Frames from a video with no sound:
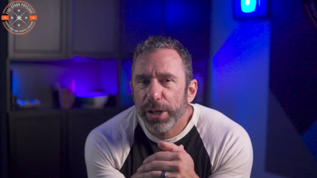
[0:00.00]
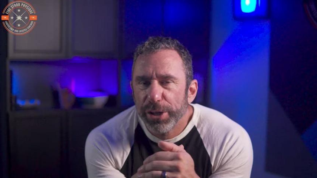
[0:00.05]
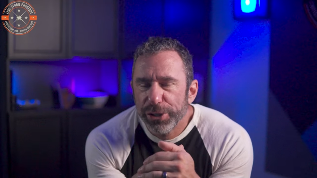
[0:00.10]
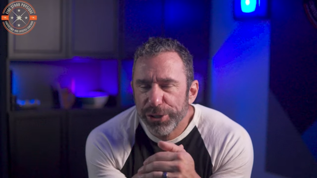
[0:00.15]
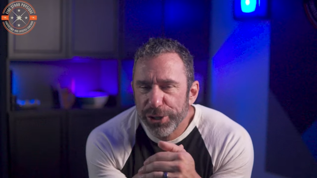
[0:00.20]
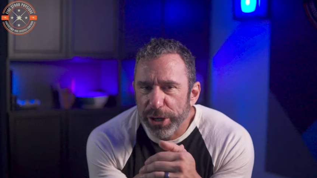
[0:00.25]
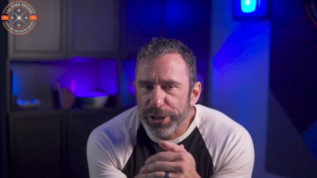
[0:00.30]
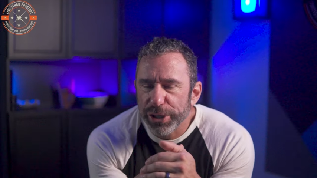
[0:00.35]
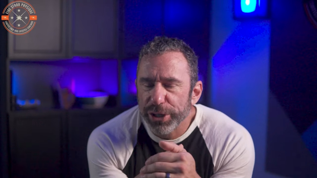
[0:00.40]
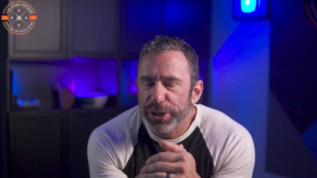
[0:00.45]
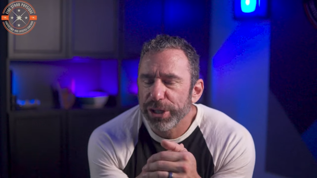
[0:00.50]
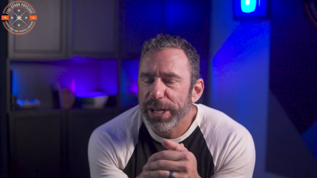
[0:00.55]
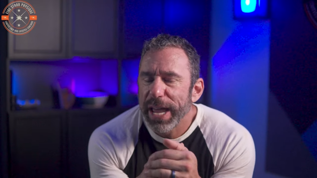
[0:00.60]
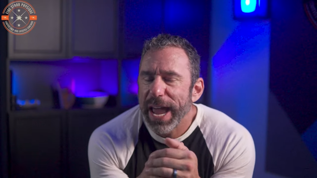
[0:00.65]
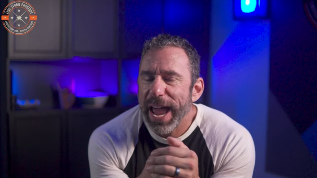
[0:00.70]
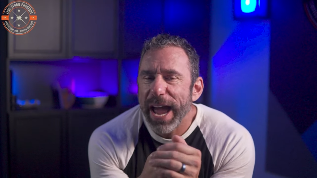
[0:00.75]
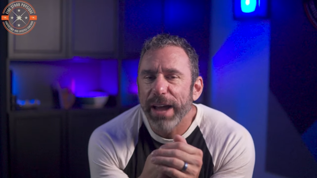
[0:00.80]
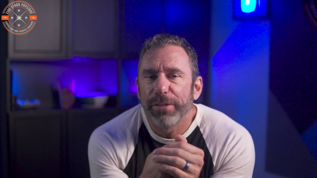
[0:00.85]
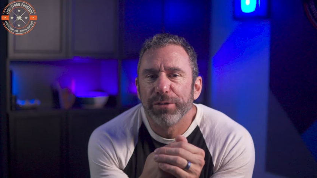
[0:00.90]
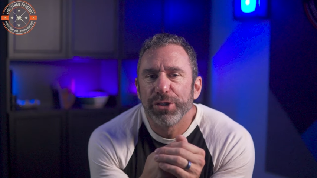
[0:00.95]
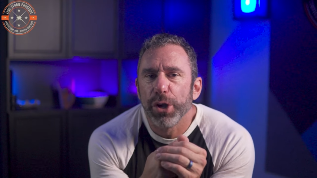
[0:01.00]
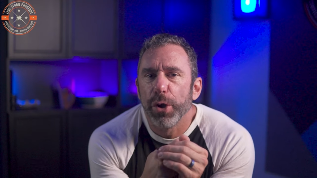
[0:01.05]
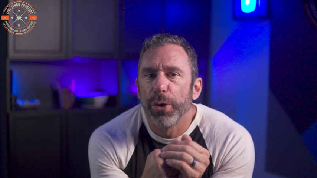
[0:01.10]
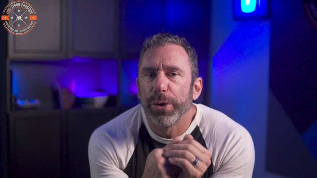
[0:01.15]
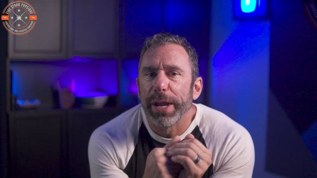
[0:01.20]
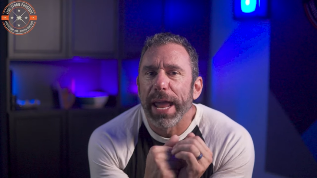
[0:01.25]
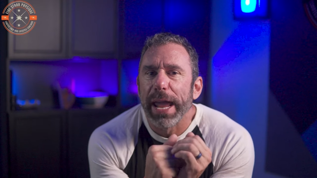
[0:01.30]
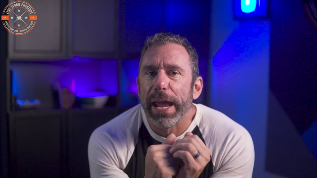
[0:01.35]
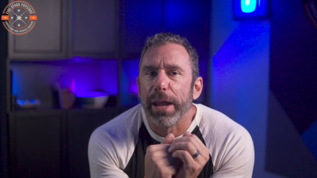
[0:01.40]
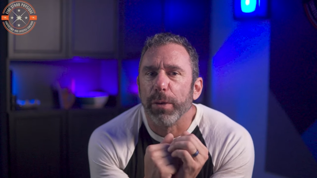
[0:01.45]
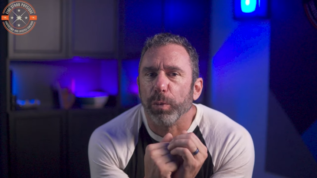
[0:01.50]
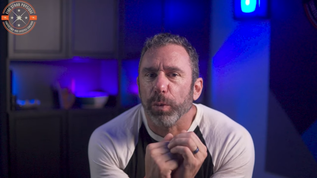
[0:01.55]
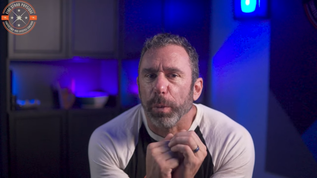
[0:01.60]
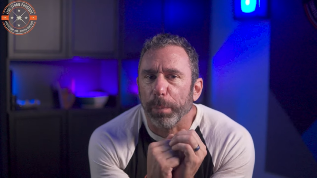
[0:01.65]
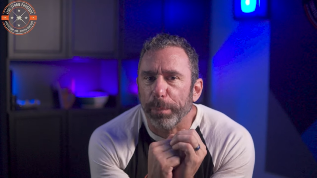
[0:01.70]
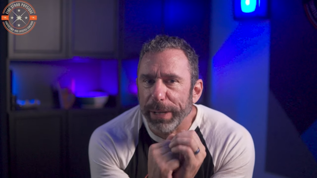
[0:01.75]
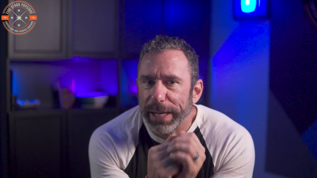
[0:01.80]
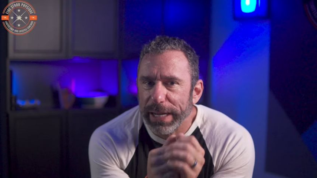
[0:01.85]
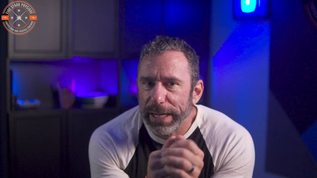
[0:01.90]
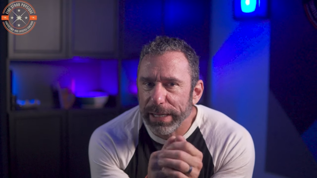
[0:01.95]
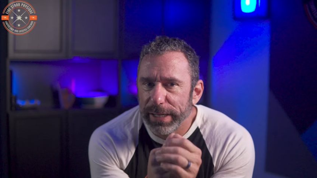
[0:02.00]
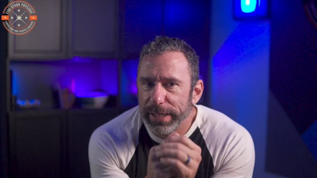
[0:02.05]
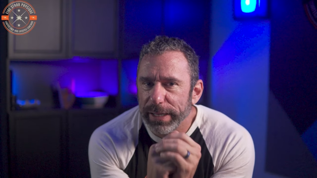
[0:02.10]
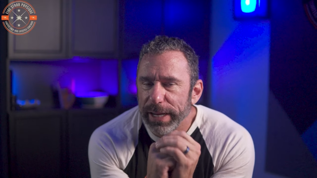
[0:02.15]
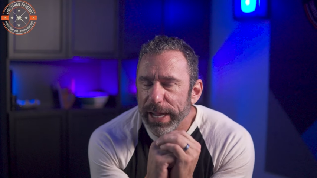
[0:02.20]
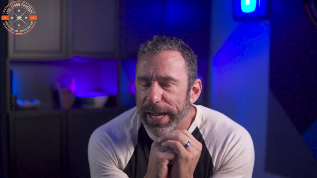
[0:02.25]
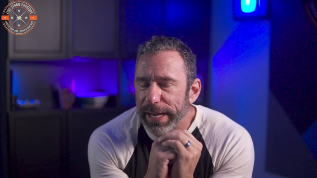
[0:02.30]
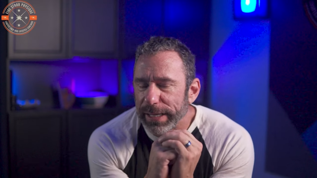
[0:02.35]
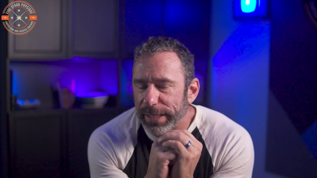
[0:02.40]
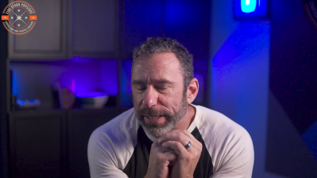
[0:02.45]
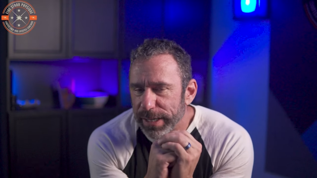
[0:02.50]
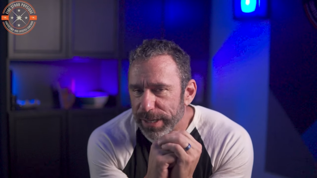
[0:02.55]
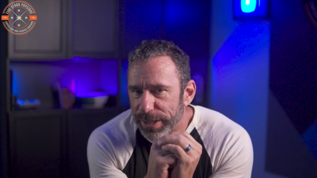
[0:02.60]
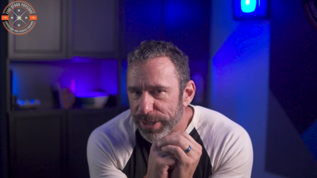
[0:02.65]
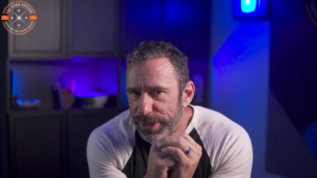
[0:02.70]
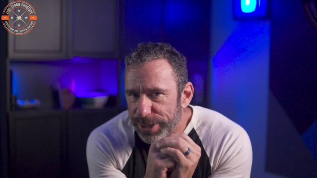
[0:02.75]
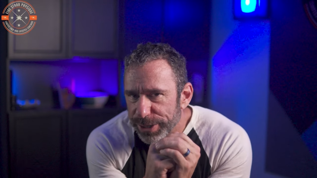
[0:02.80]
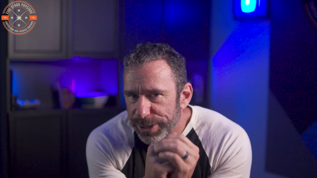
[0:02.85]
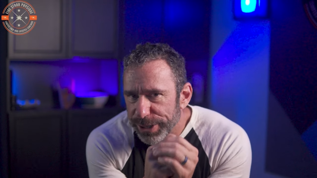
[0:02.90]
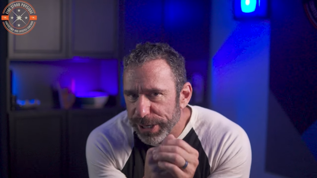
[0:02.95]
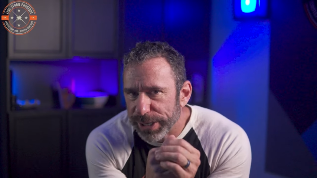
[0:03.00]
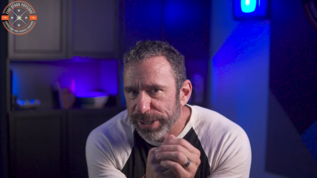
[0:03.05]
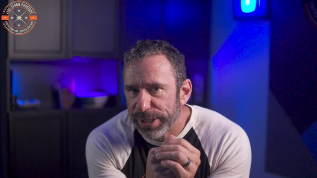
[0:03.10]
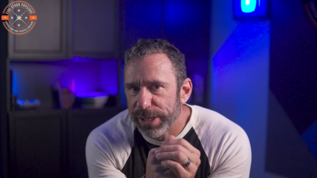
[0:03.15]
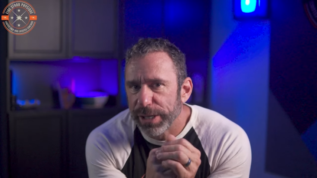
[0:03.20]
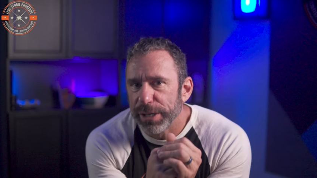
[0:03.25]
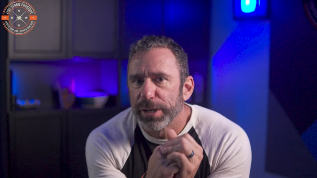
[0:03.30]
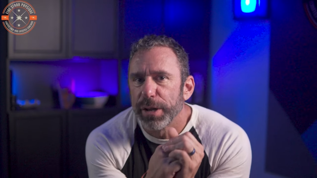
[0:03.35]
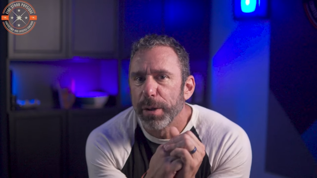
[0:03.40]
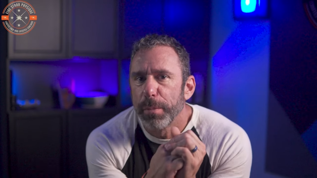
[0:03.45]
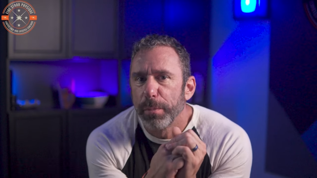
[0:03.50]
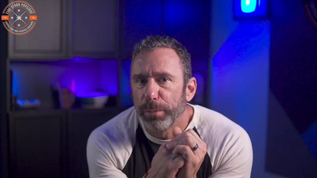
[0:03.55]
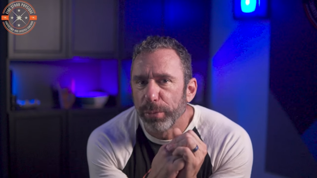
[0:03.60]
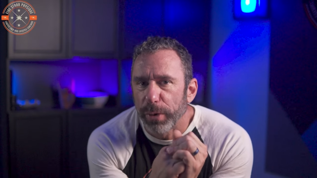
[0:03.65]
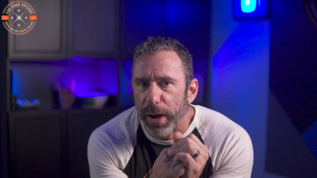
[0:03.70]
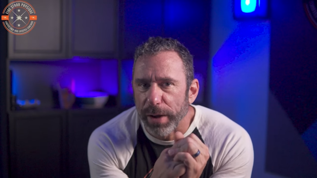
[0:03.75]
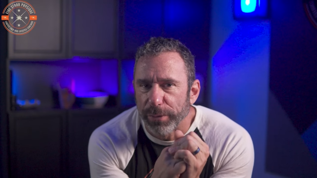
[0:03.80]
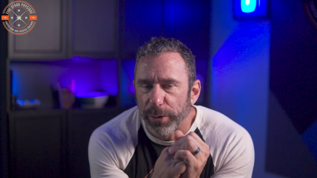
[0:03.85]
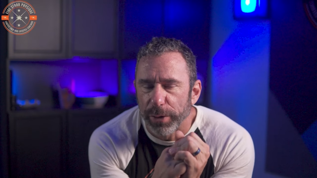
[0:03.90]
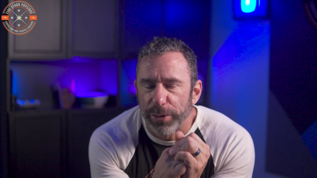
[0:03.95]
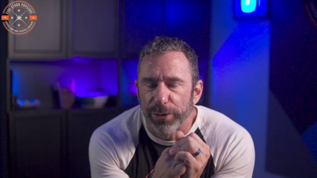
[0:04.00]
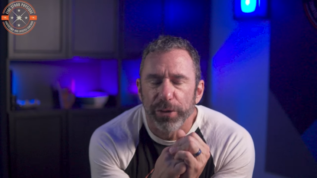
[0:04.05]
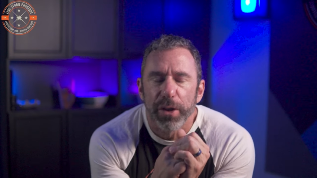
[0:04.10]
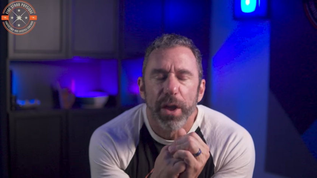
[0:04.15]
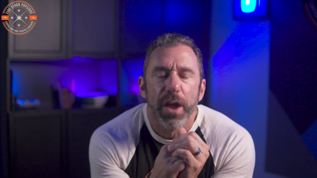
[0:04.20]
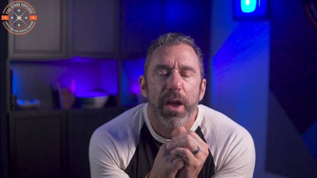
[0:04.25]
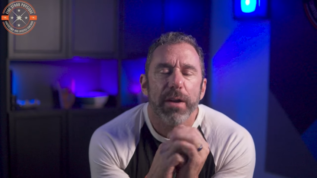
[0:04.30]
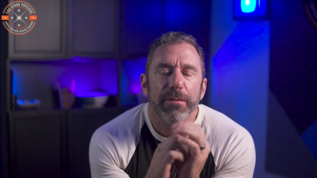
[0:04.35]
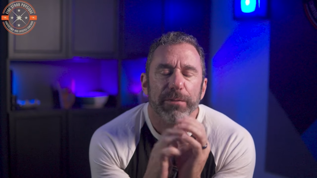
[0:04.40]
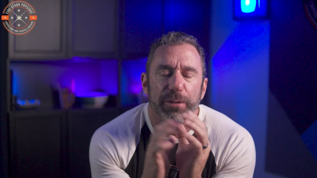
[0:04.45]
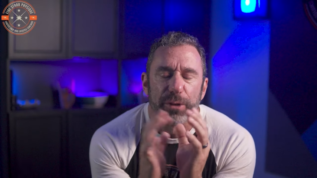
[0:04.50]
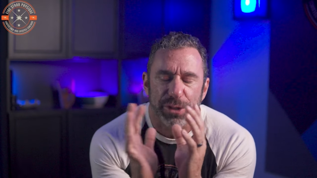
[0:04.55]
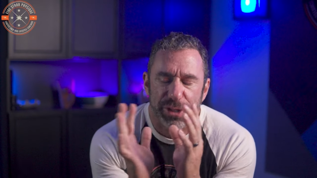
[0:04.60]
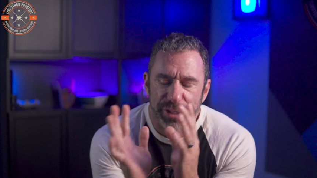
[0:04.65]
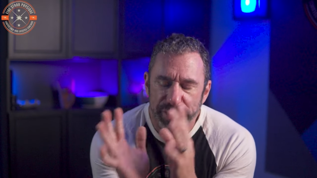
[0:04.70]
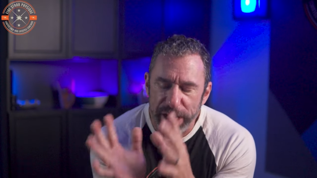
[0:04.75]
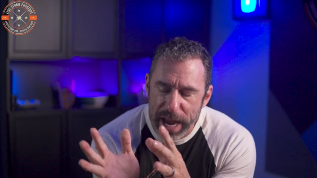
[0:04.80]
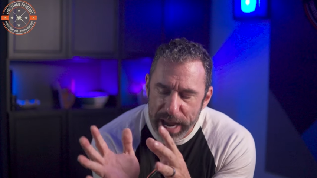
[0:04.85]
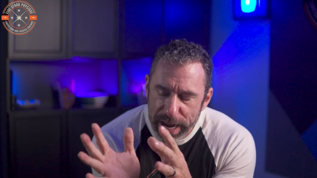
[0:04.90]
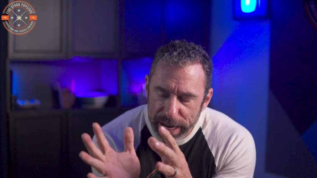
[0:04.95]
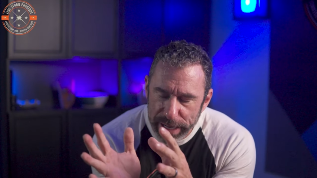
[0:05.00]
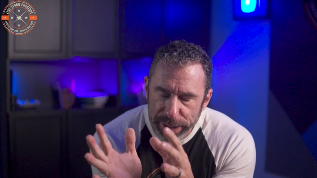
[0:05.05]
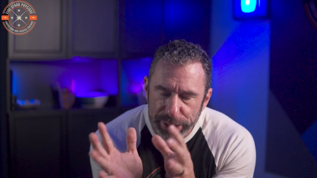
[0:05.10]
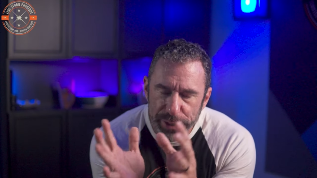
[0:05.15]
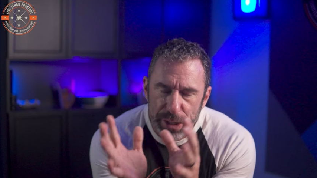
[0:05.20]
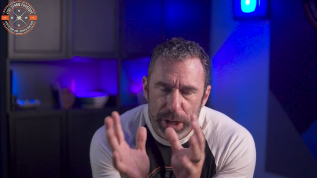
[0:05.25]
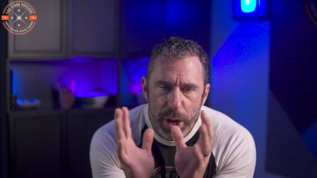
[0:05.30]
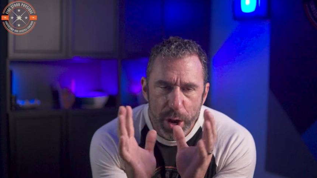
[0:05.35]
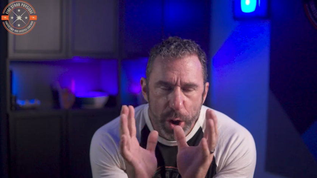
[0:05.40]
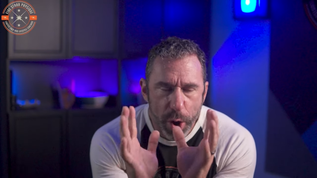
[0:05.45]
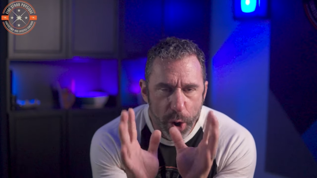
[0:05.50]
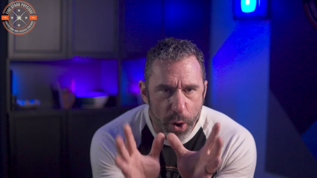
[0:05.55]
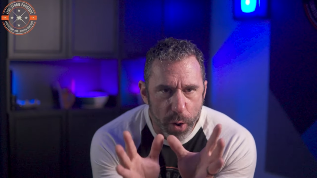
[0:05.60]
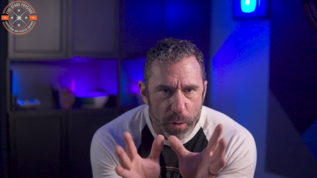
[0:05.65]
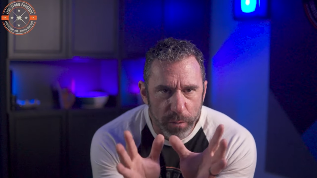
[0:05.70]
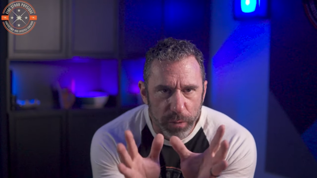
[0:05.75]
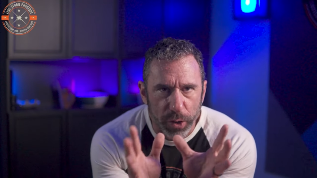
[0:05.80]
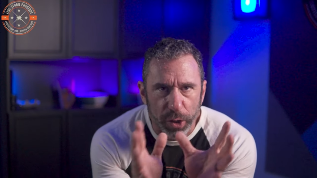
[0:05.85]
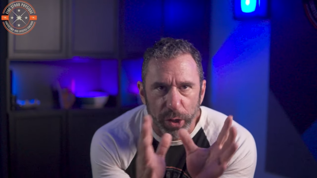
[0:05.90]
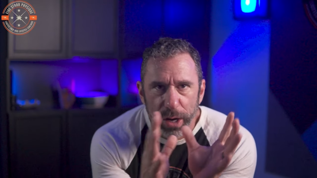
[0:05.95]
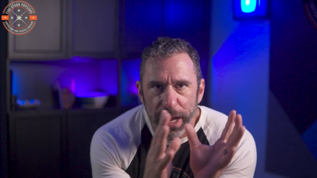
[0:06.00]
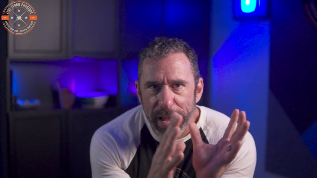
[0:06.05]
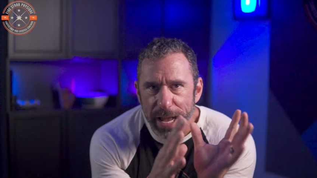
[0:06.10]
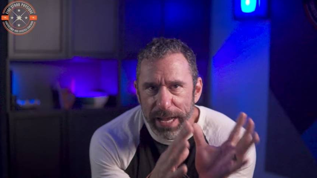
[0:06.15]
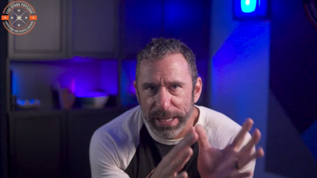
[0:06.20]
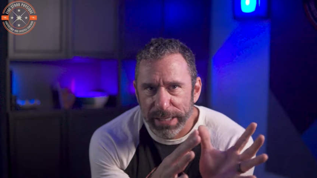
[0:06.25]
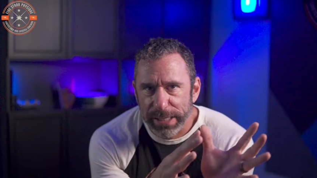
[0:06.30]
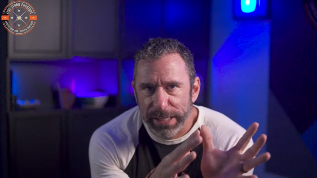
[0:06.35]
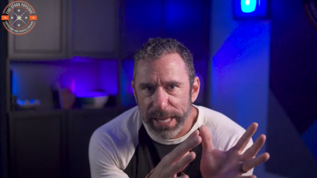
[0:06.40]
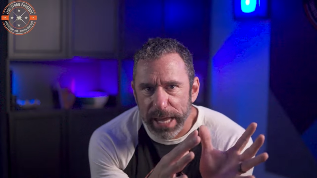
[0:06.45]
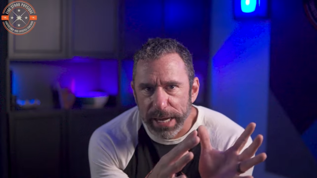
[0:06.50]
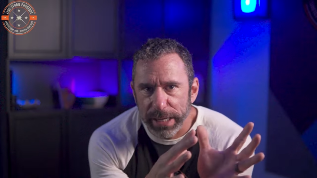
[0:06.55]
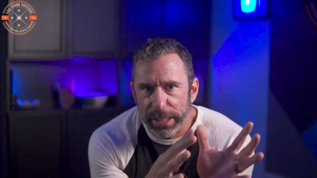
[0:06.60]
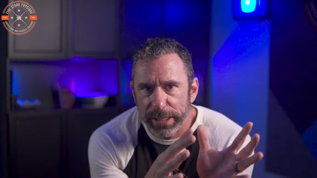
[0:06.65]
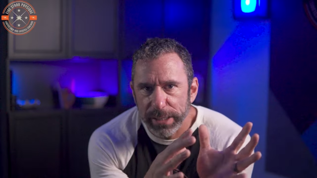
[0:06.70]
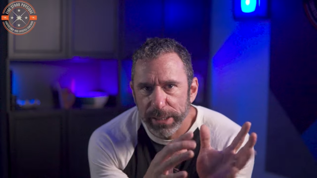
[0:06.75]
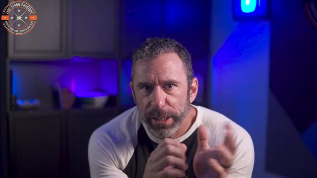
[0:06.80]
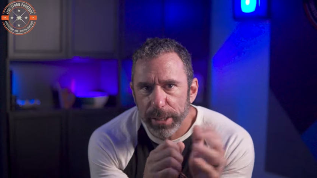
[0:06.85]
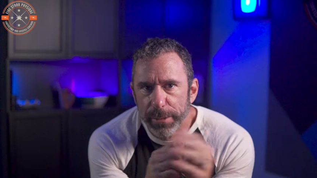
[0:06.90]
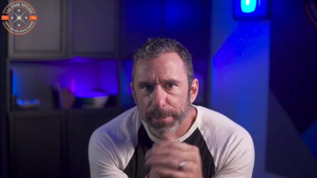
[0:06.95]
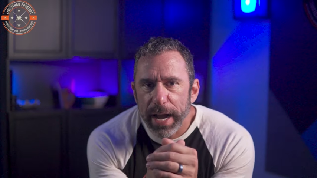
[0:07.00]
Judges have shown a repeated and consistent preference for size over aesthetics.